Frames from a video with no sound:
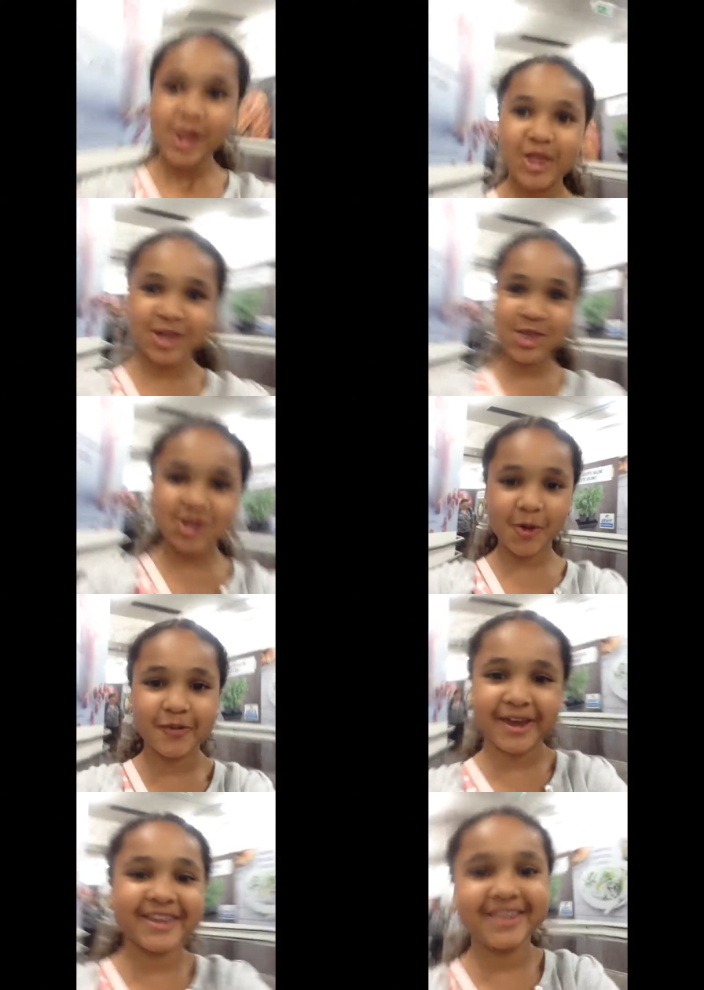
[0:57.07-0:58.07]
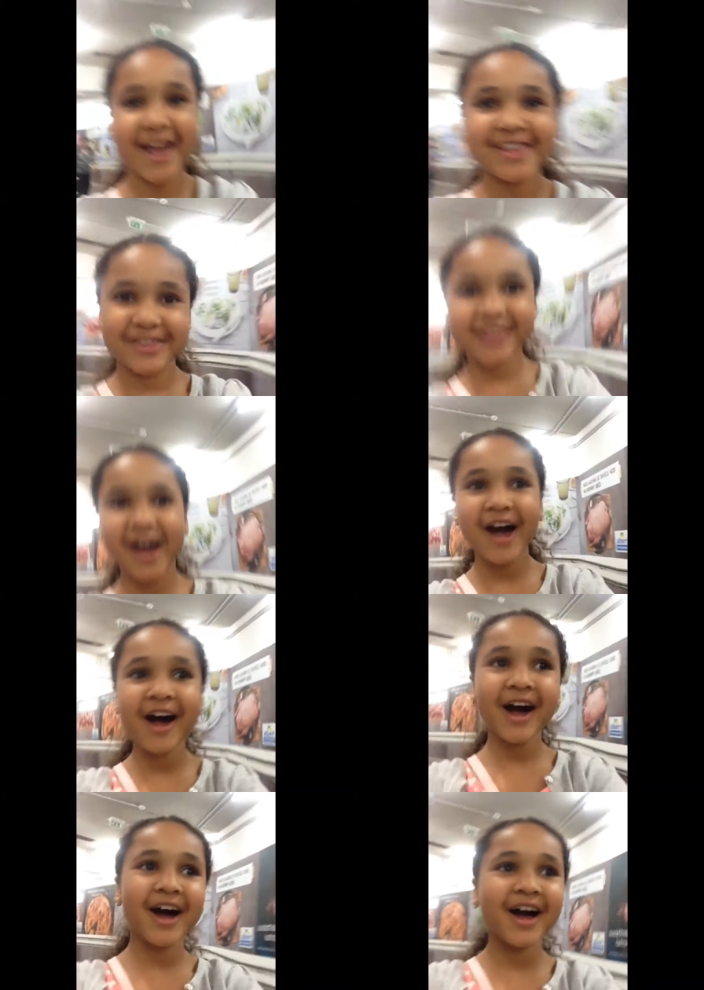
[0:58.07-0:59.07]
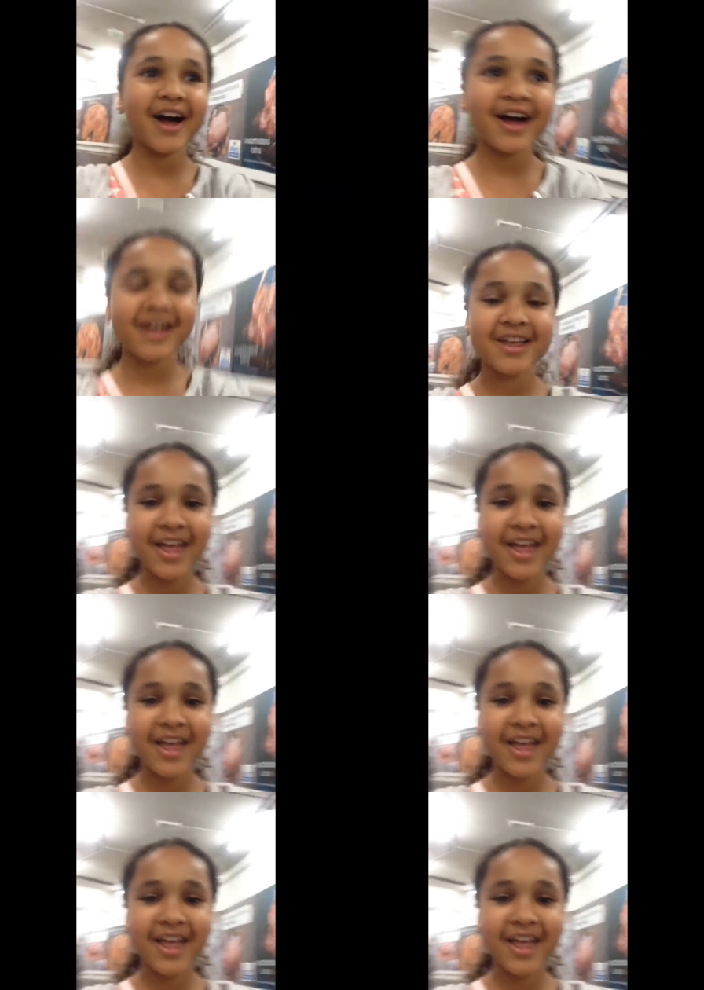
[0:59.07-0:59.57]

the shopping centre.